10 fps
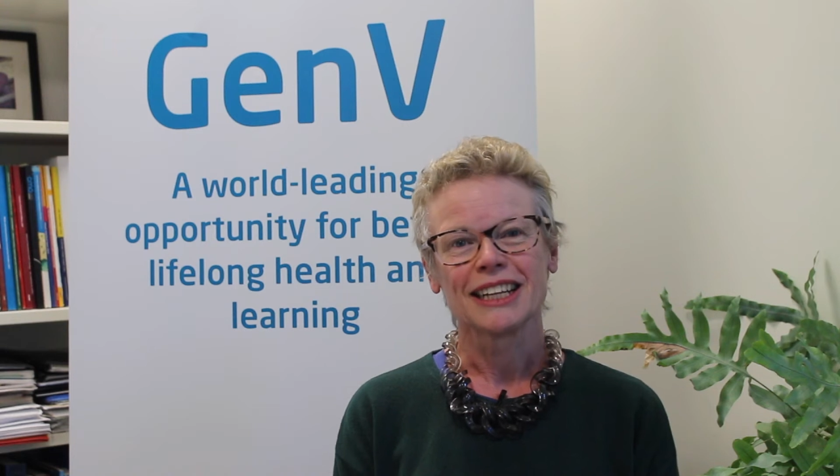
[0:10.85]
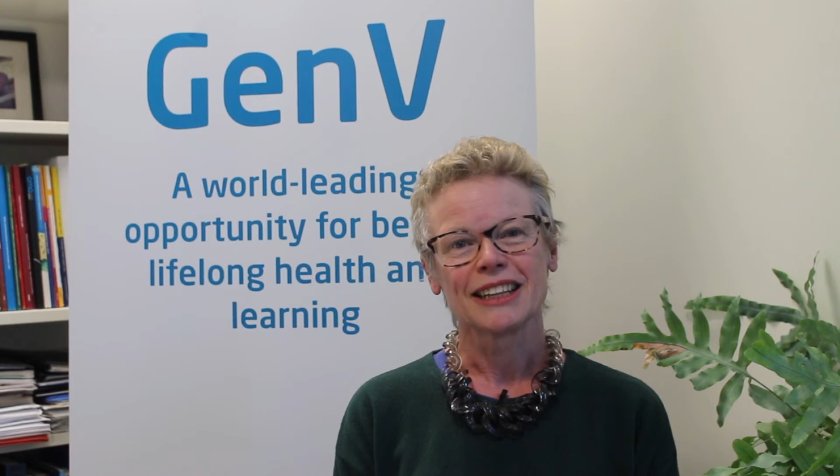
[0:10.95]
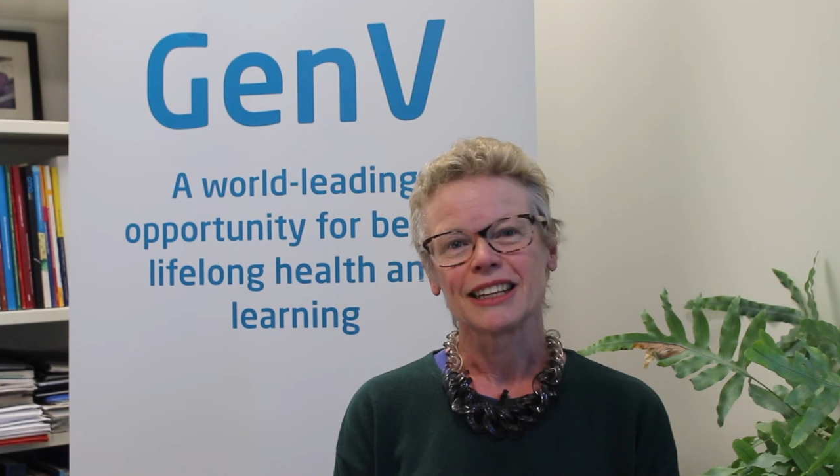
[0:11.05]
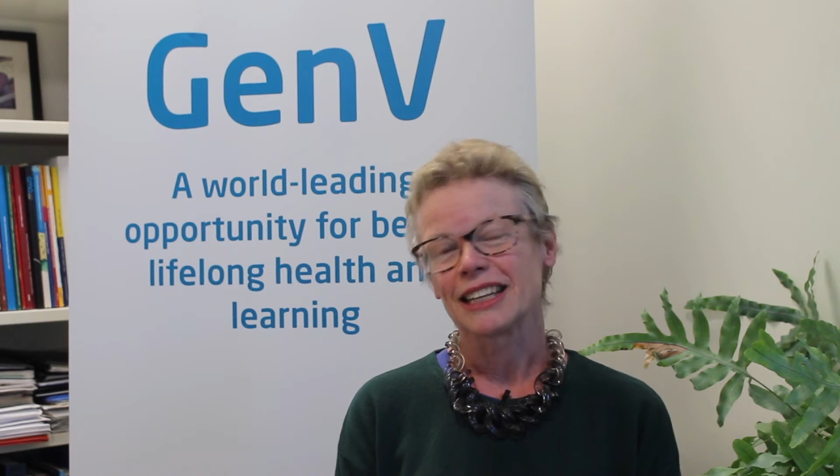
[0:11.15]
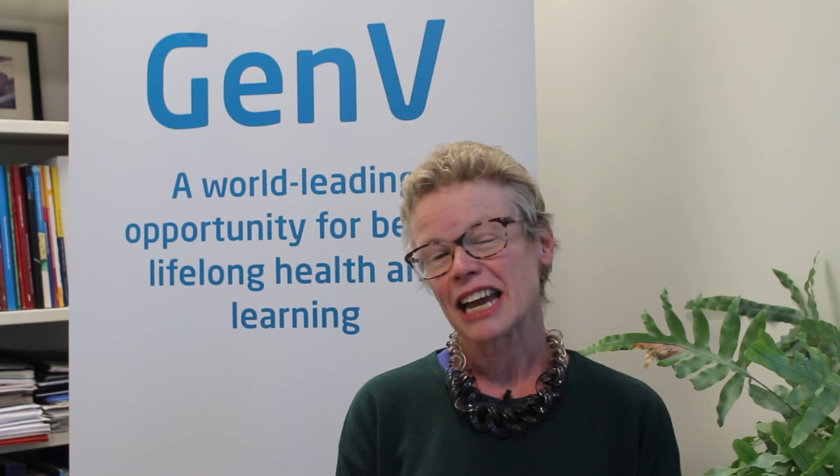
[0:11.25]

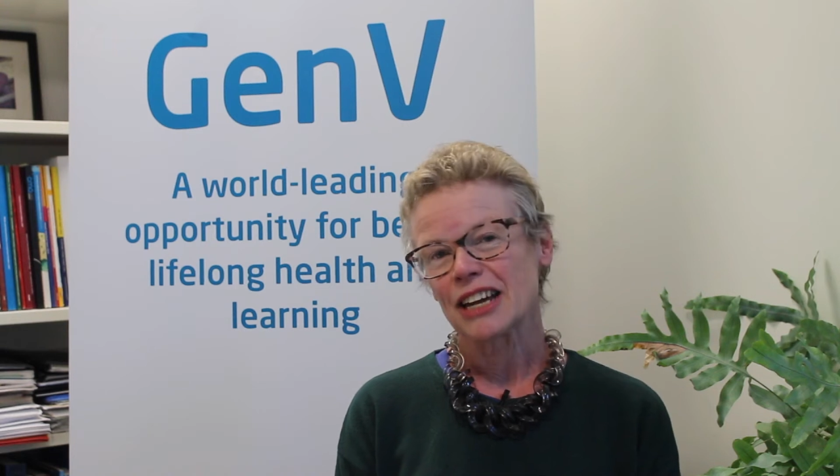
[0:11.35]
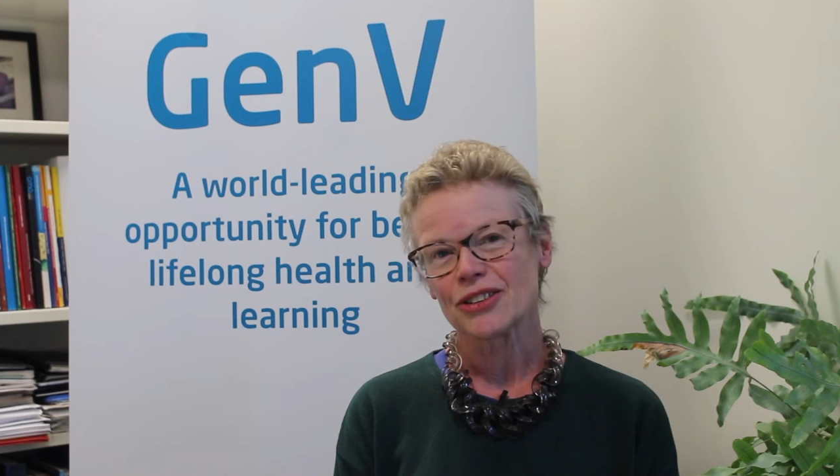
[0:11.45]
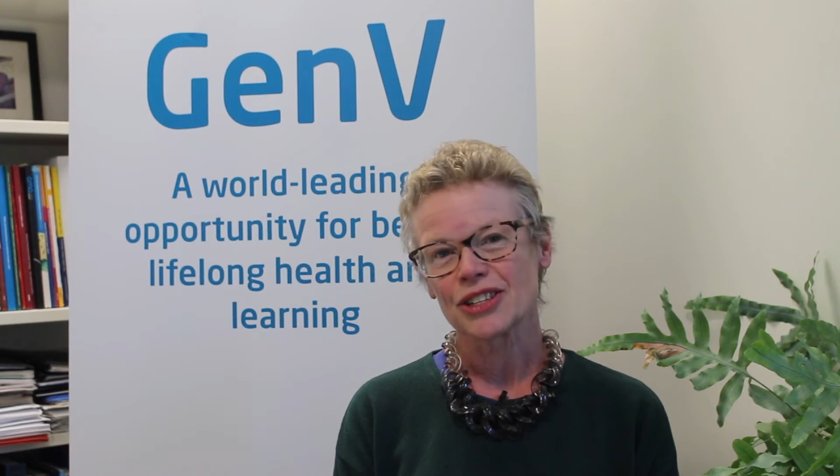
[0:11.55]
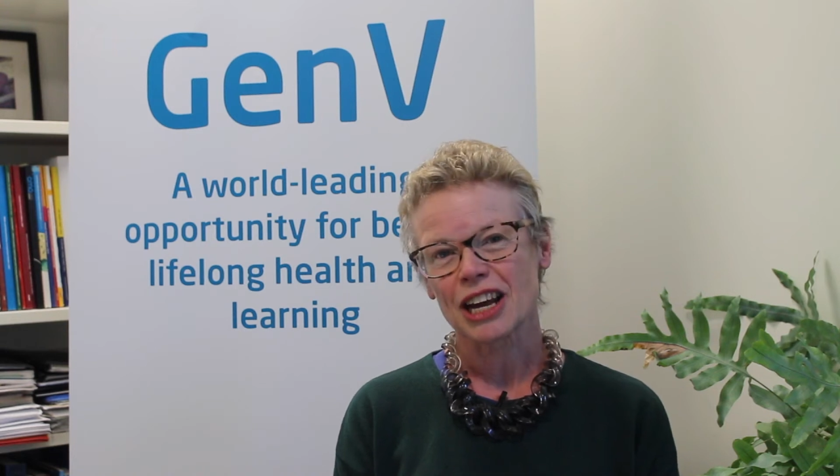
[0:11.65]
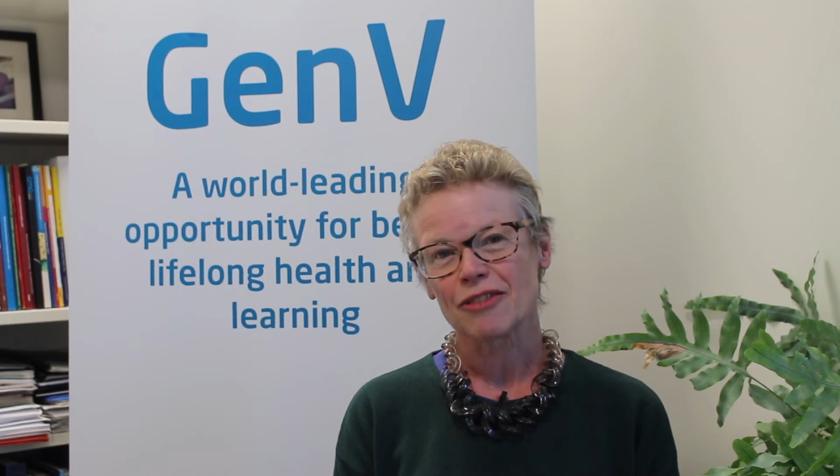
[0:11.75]
that the
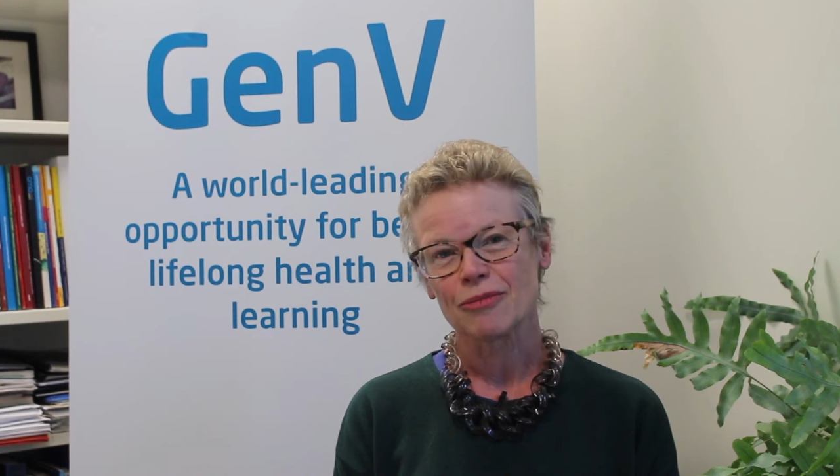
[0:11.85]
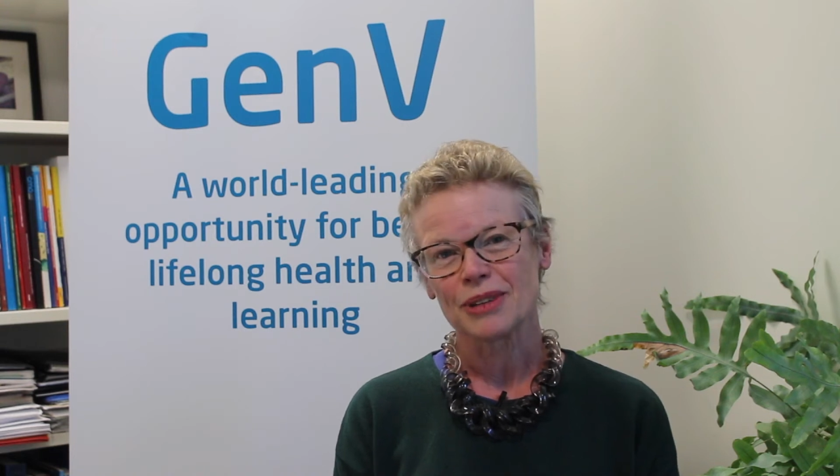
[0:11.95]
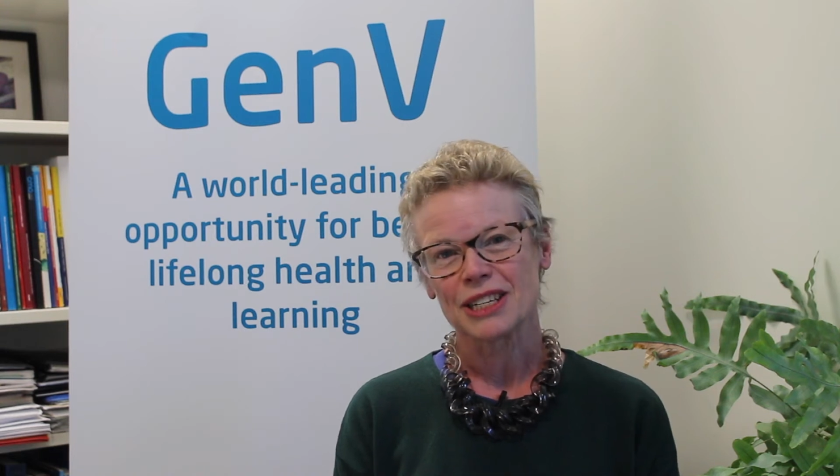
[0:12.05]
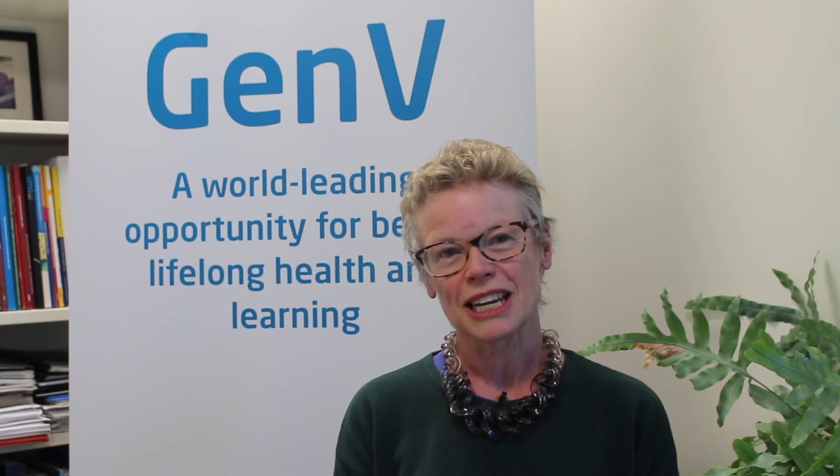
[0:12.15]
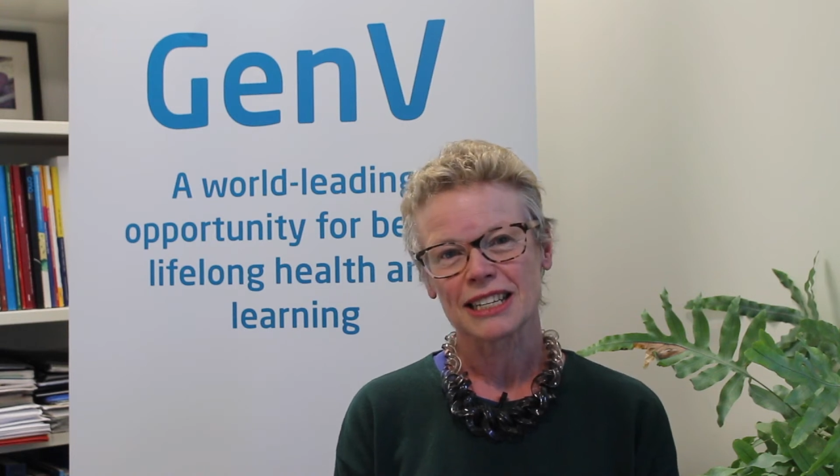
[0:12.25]
Andrews
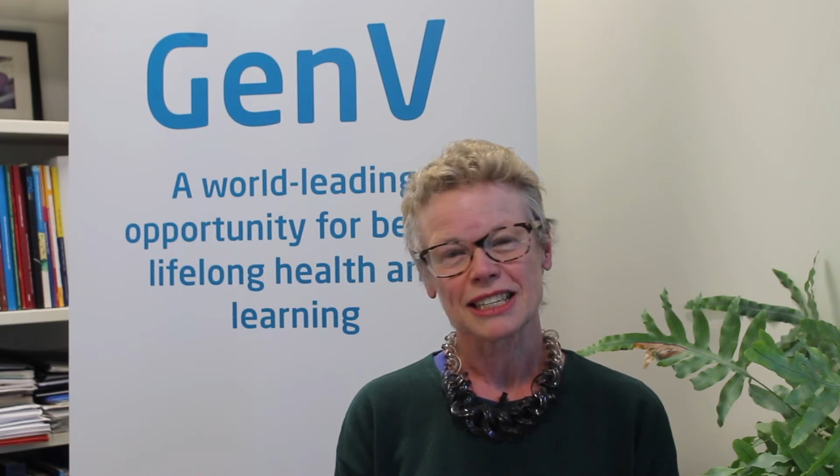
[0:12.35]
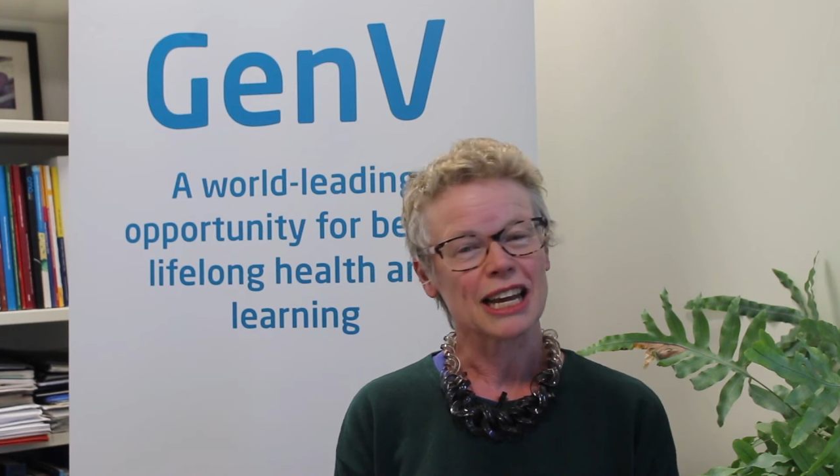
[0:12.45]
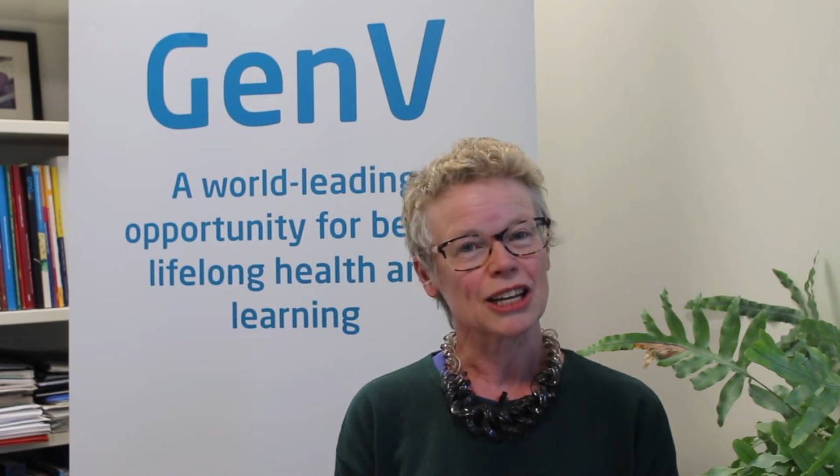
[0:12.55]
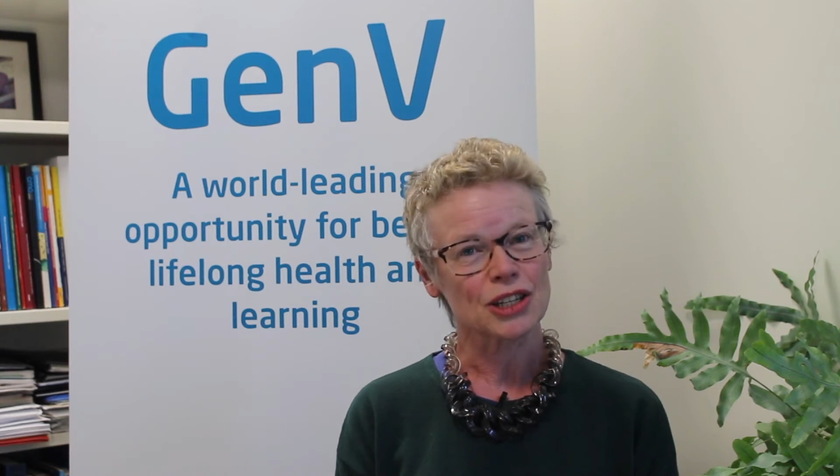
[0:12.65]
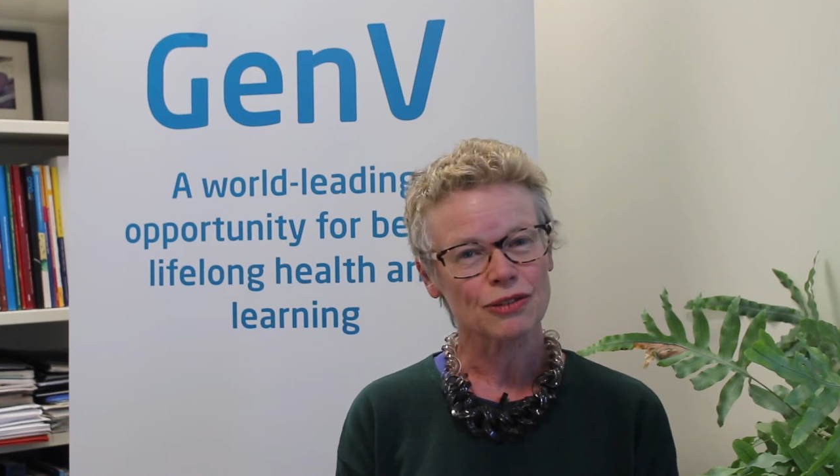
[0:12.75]
government has
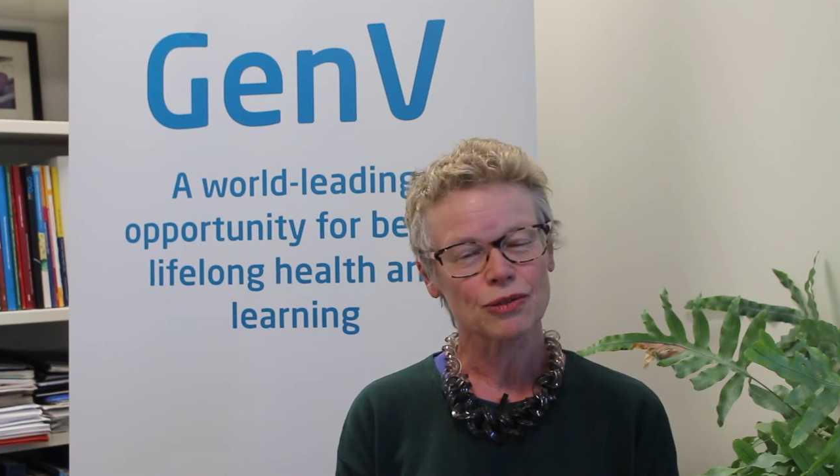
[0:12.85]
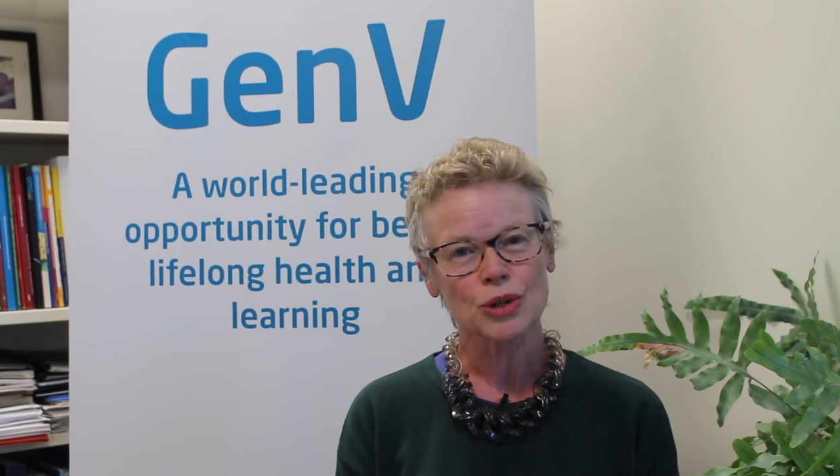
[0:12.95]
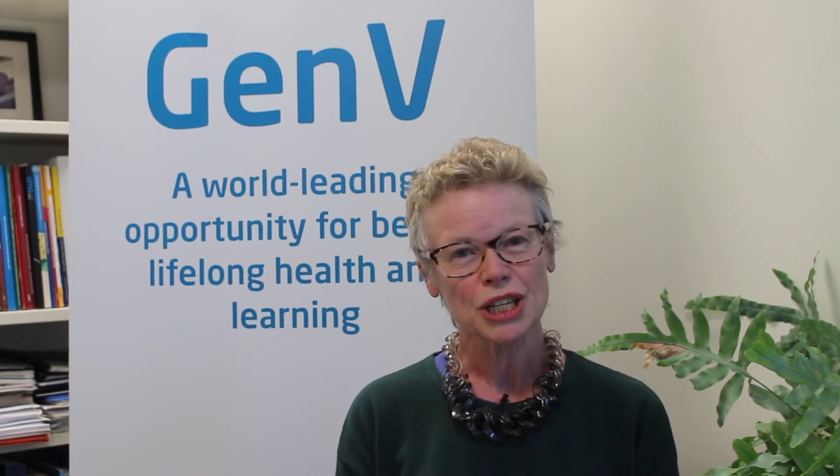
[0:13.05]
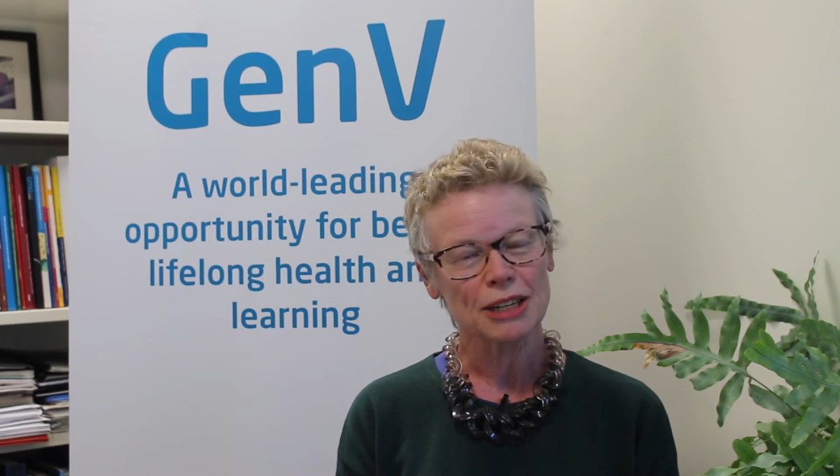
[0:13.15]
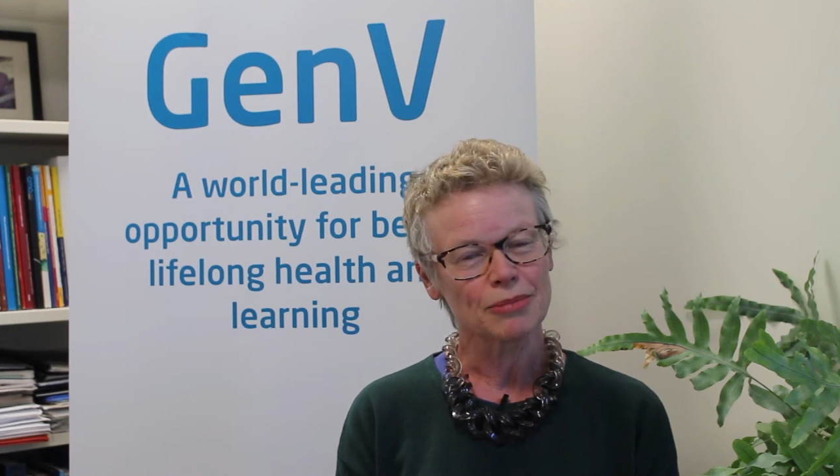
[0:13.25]
announced $14